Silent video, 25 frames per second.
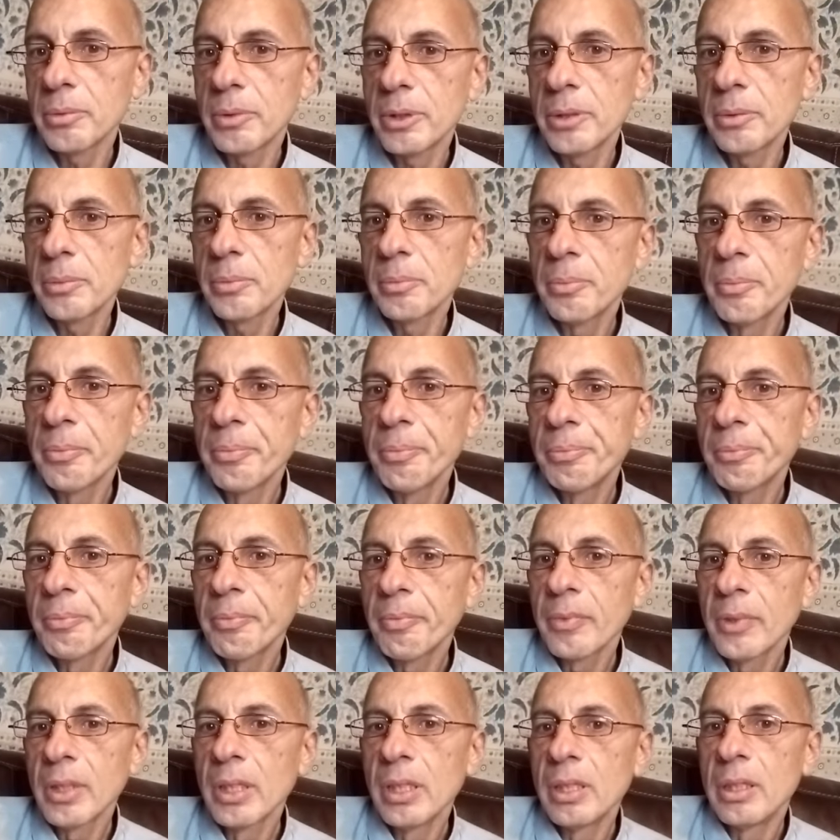
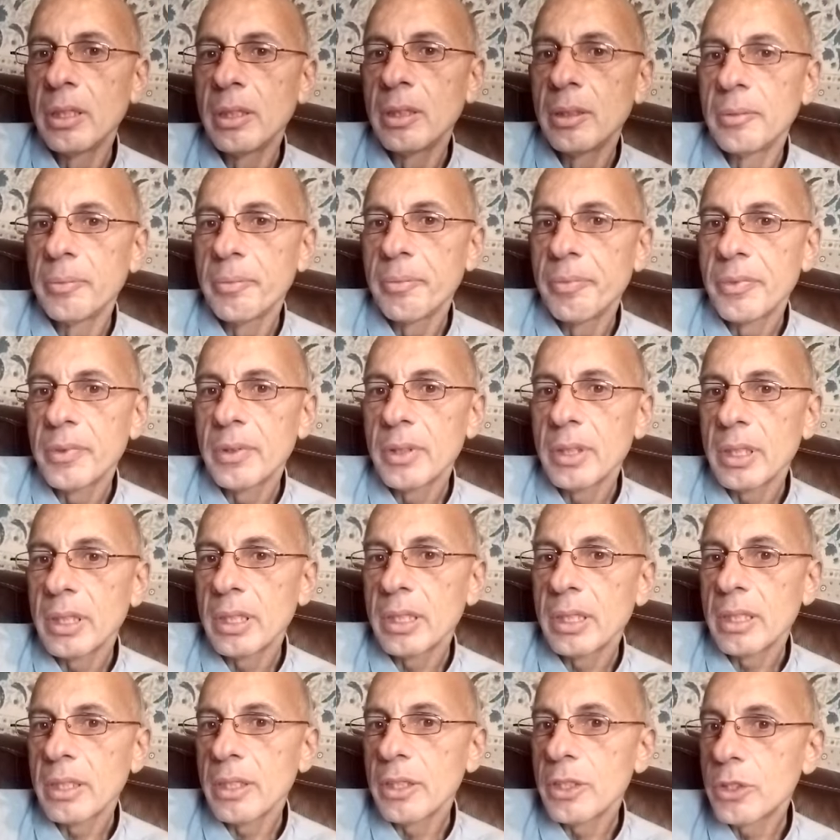
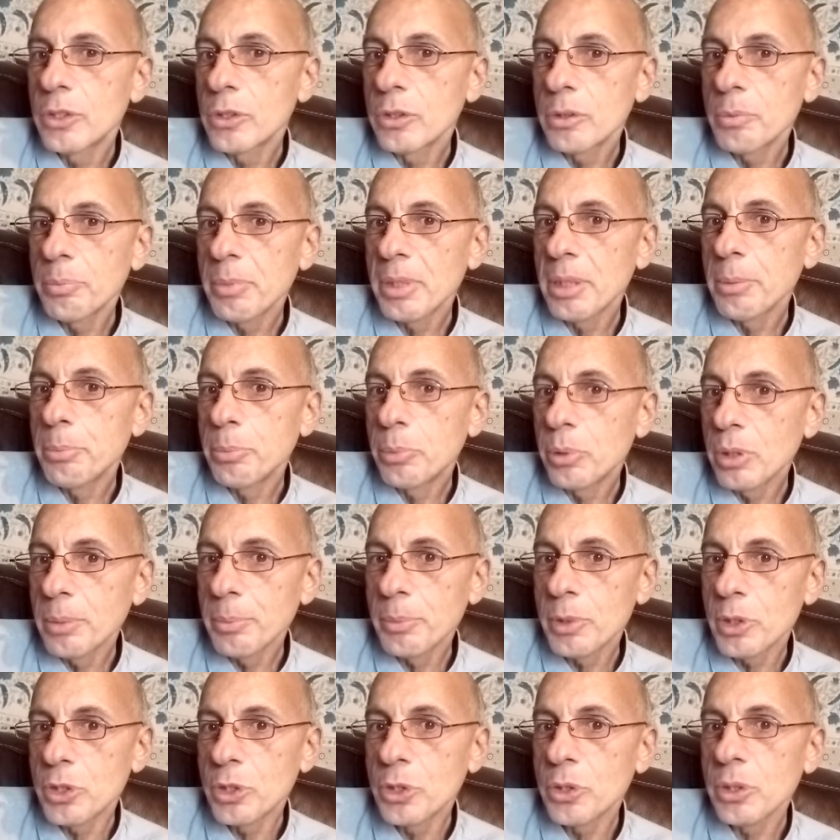Right? He, shouldn't be
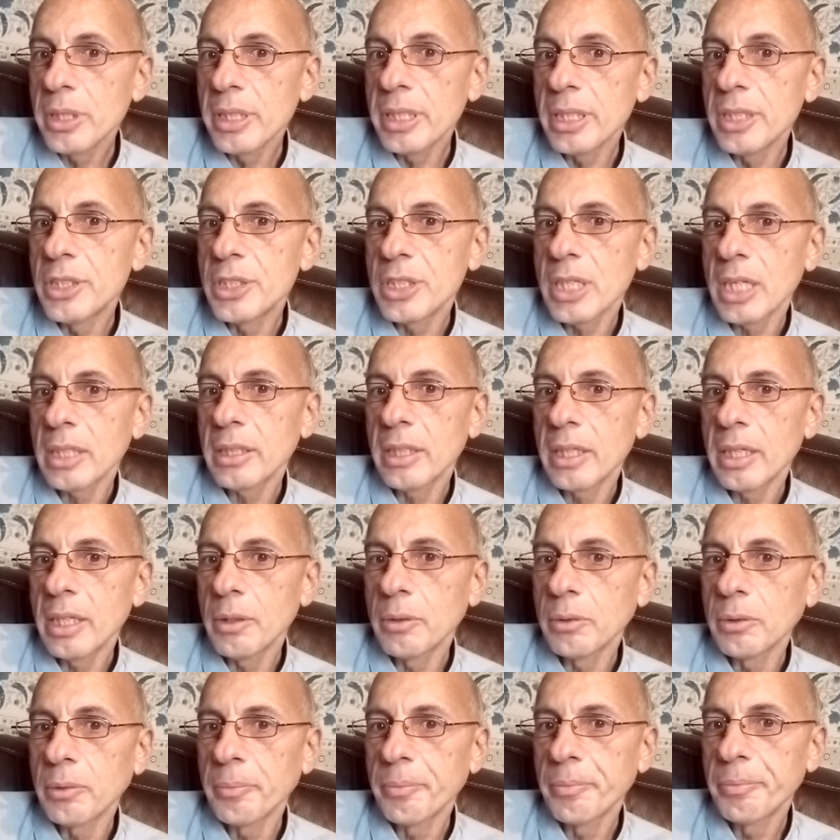prematurely ejected
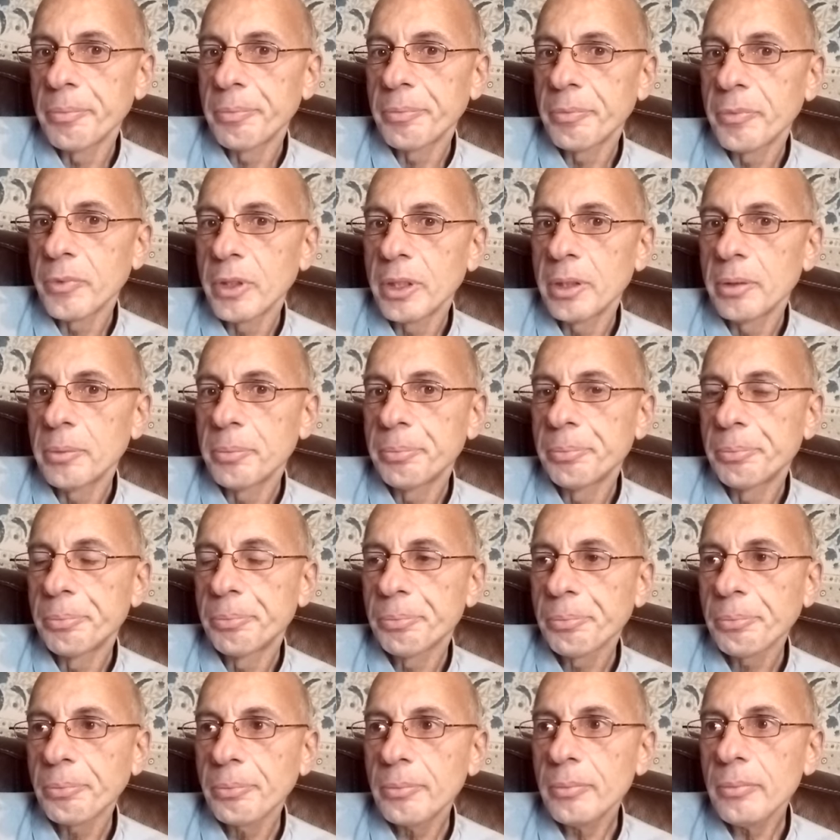out. Right?
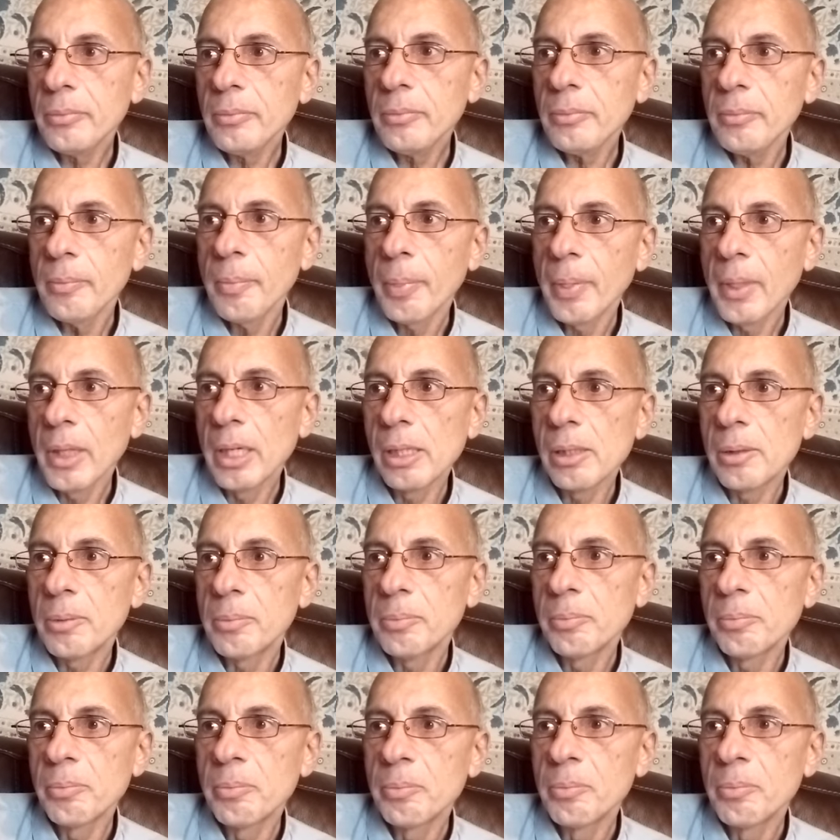Um,